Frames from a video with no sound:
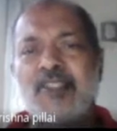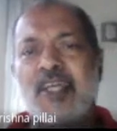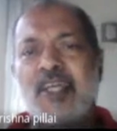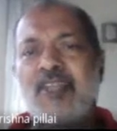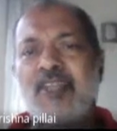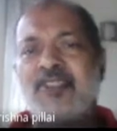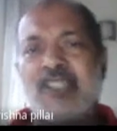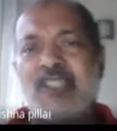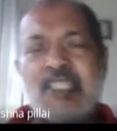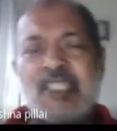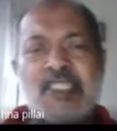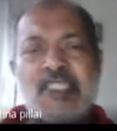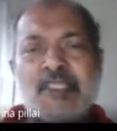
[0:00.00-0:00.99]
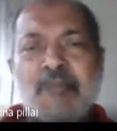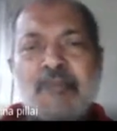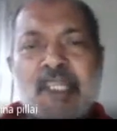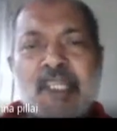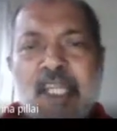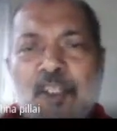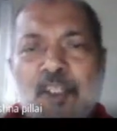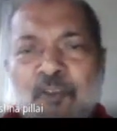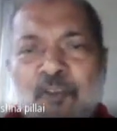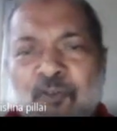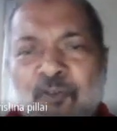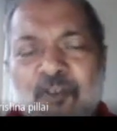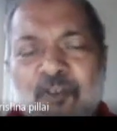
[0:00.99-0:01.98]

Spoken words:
has similar kind of